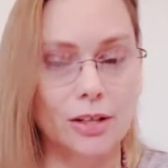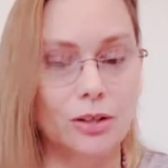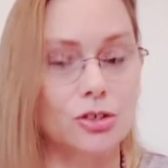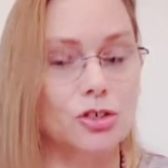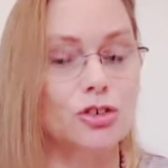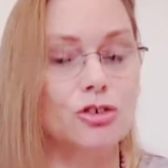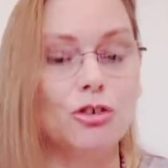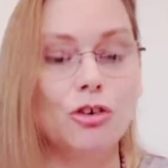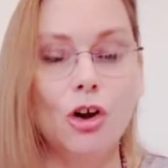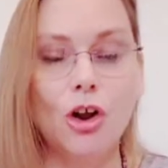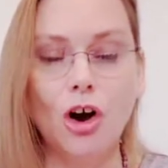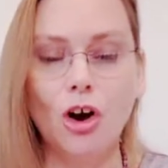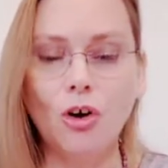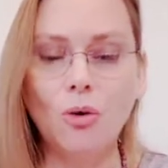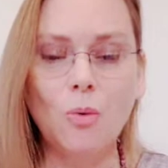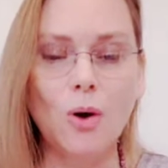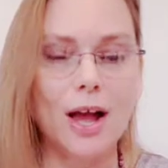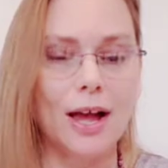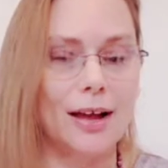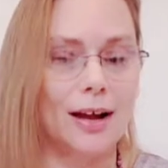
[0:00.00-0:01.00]
There's no
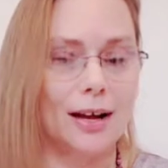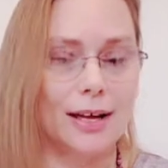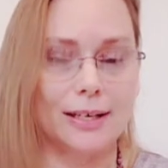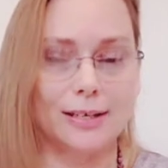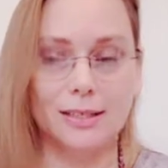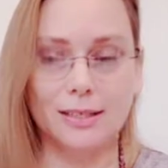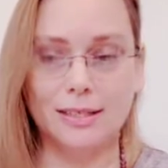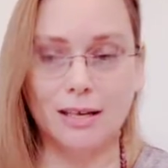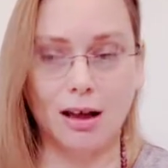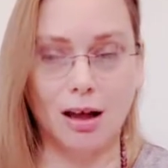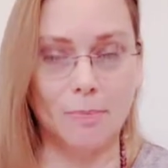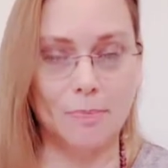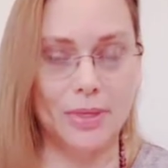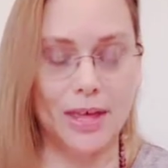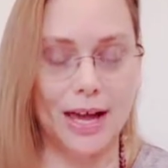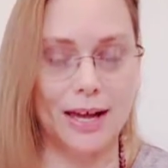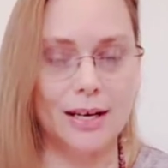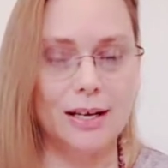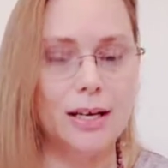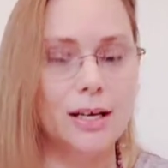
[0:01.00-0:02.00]
way I could top
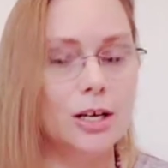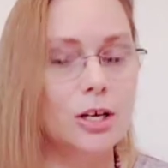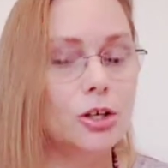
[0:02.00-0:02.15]
that.